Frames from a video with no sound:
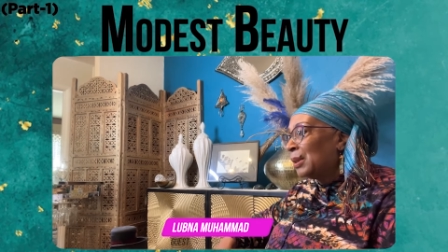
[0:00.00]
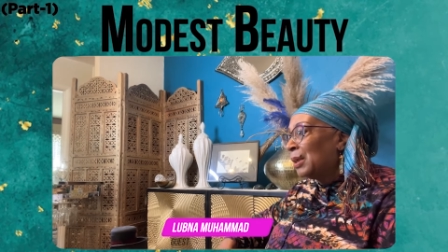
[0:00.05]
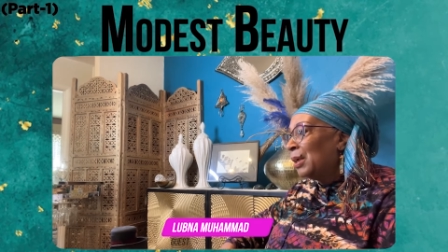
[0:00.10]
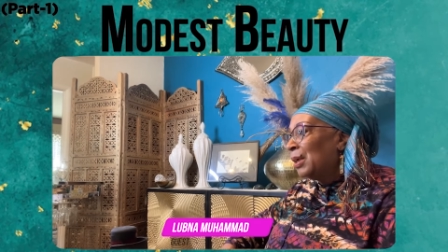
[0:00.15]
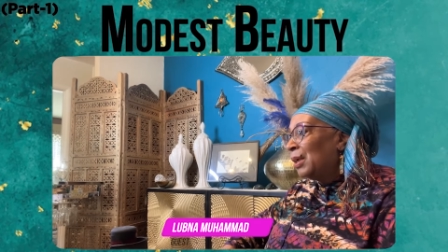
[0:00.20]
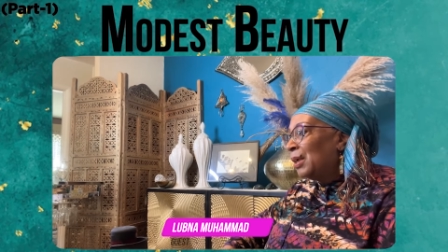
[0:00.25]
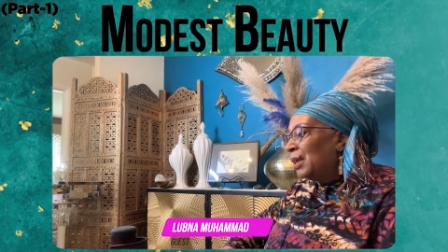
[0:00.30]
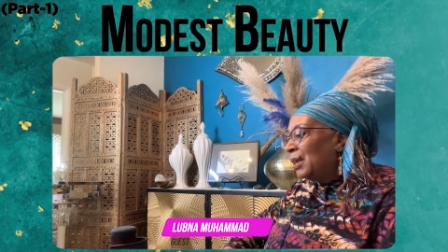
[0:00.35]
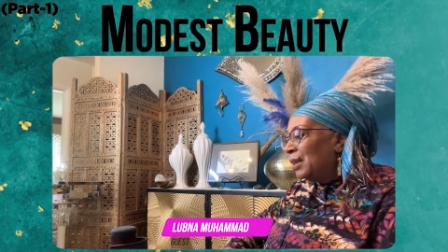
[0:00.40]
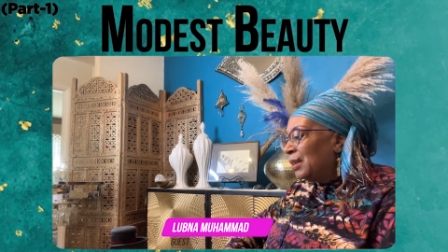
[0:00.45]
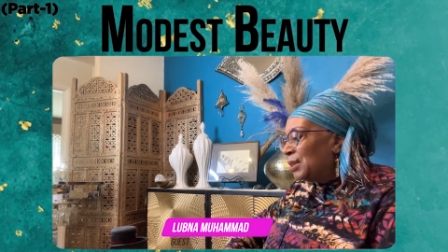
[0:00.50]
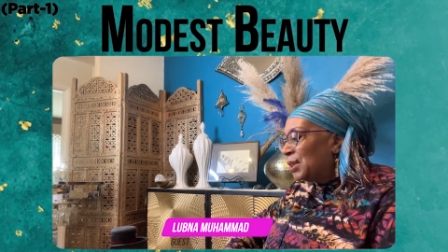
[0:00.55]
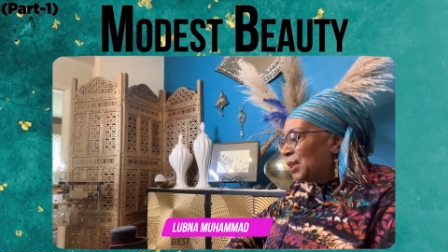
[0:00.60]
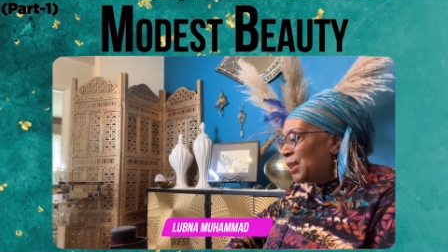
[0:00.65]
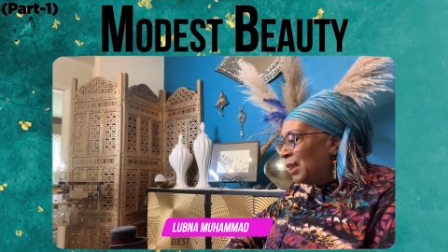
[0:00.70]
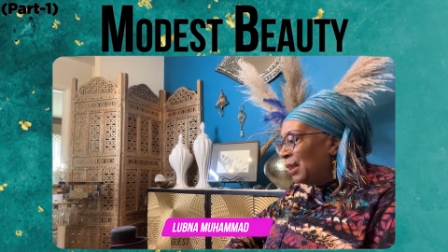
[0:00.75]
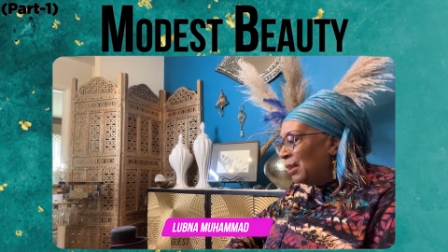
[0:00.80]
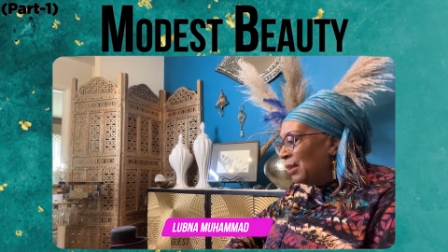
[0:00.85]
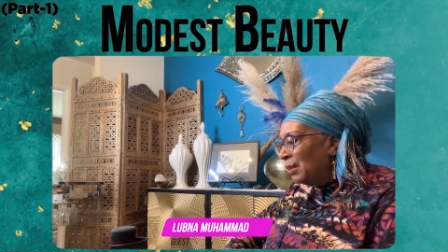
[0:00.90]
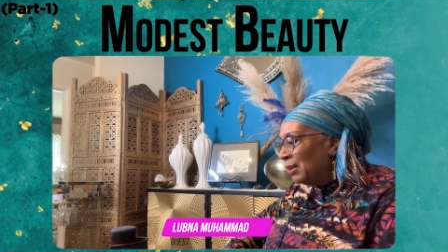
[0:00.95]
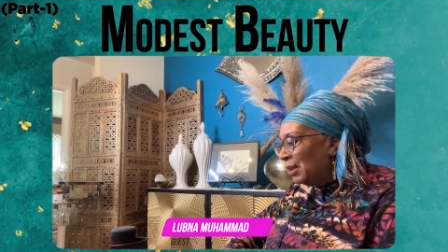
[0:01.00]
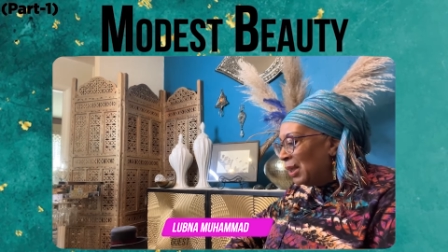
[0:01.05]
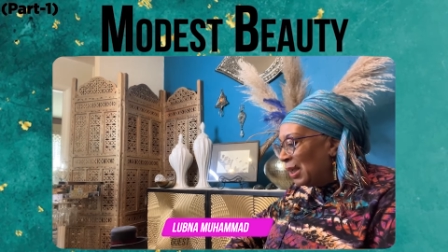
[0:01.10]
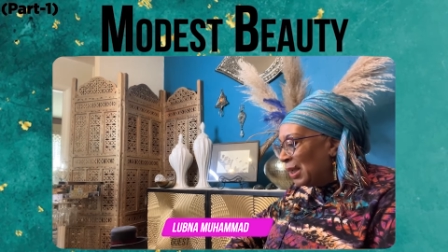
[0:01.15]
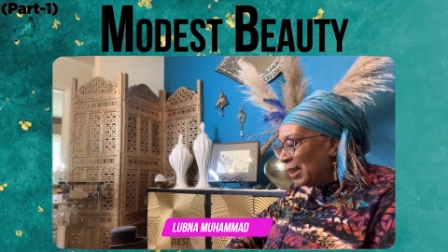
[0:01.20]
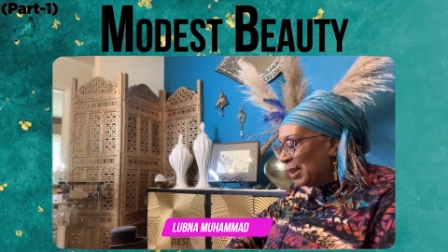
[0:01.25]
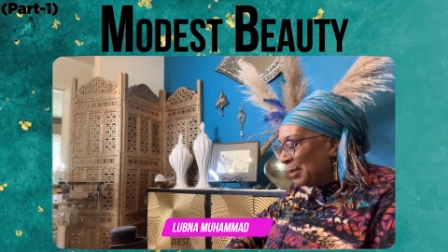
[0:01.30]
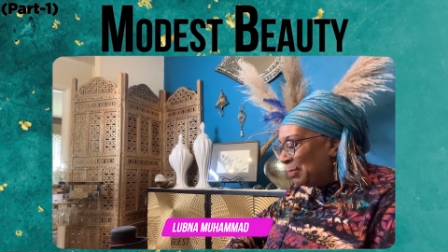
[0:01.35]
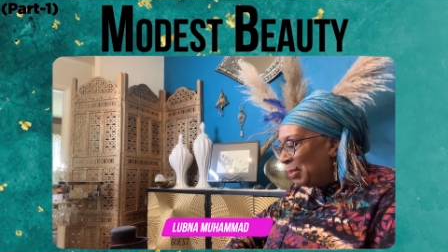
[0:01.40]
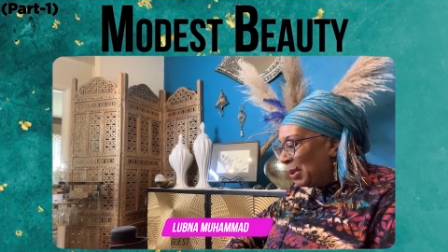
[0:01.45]
Mm-hmm. She and her
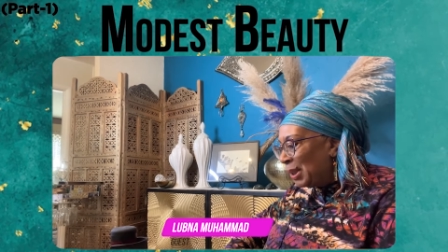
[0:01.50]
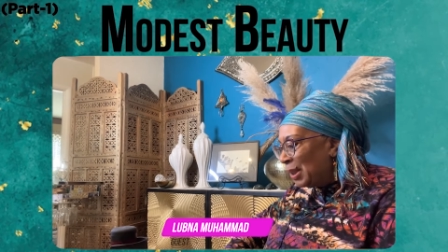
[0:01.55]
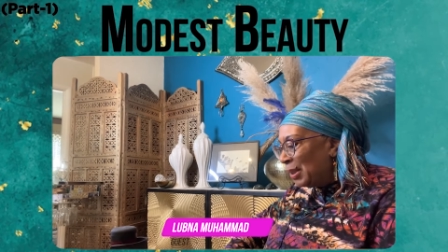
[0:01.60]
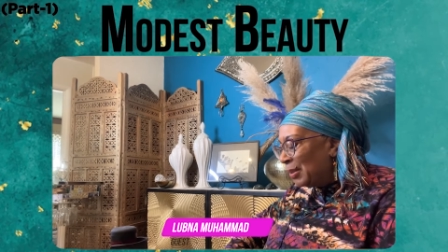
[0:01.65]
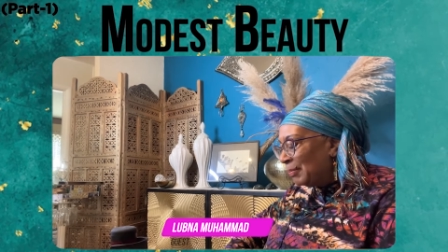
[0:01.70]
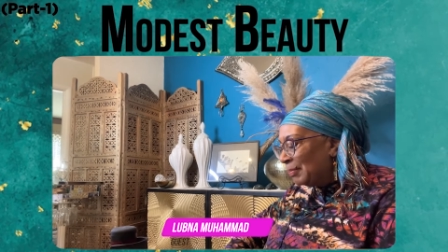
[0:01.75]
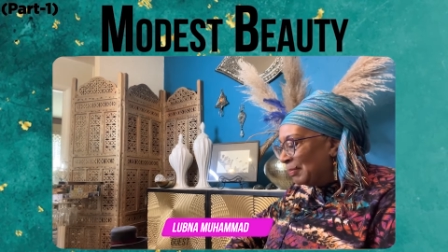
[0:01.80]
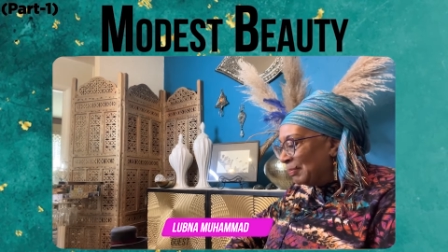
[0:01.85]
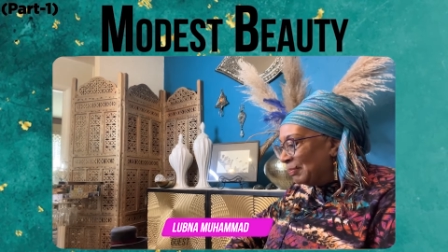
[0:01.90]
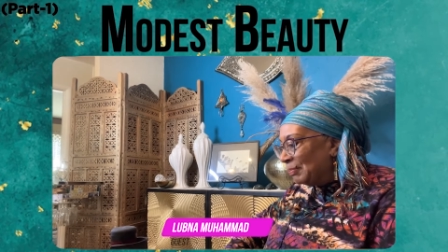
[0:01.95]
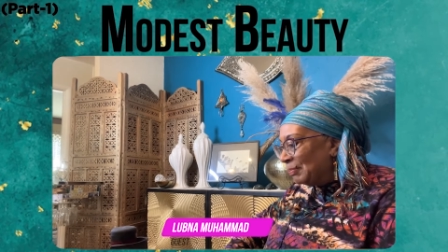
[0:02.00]
husband